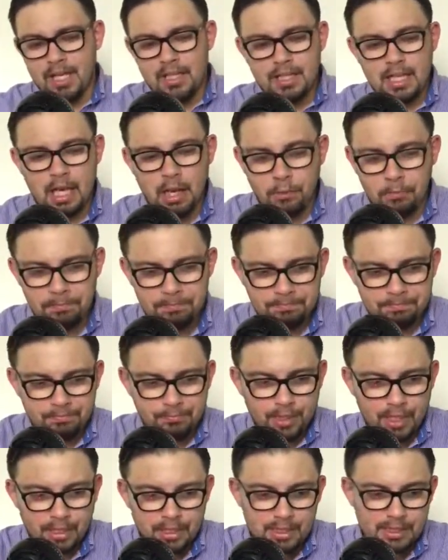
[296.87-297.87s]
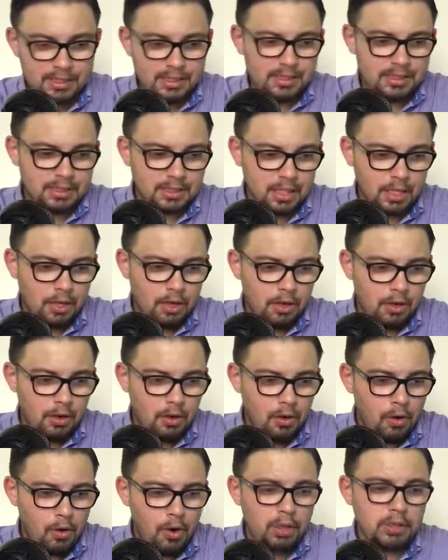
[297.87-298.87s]
Now, this is an
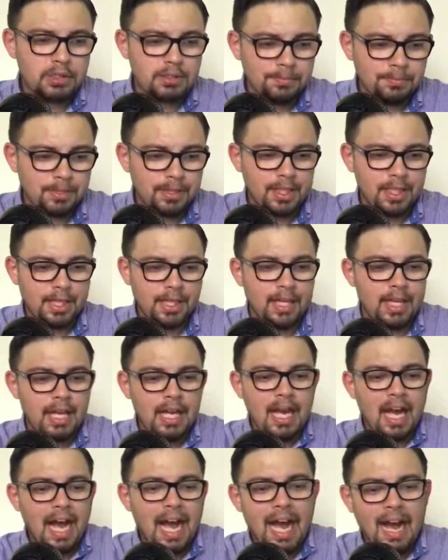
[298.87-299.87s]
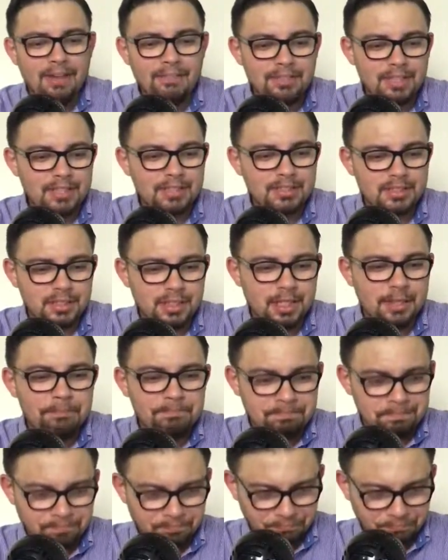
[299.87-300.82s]
awesome thing. Obviously,